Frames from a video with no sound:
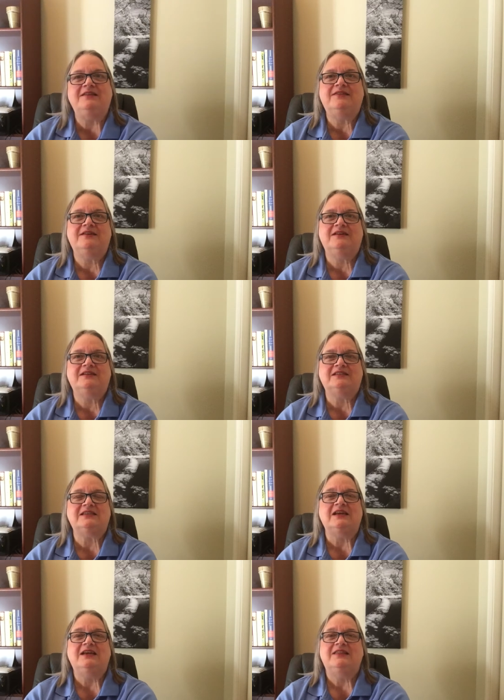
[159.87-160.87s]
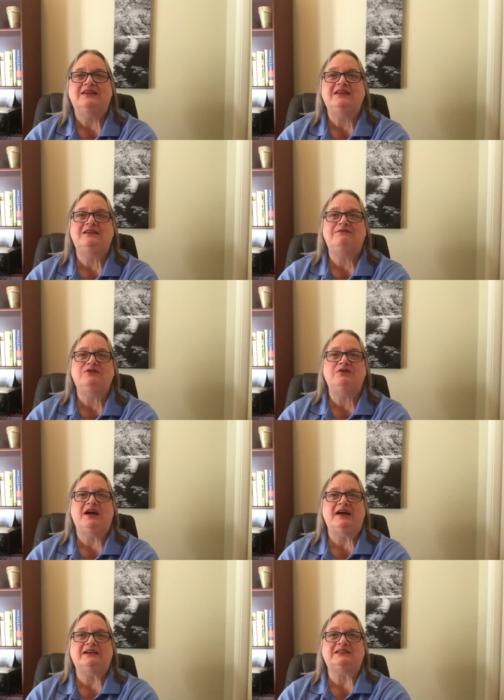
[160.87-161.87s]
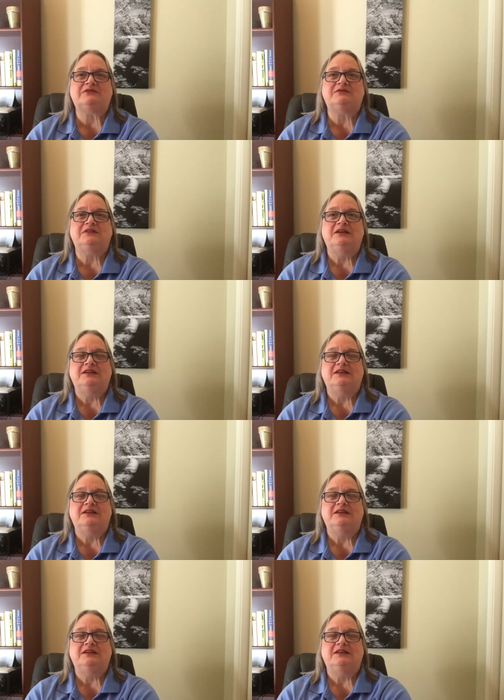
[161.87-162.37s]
the things that give you hassle,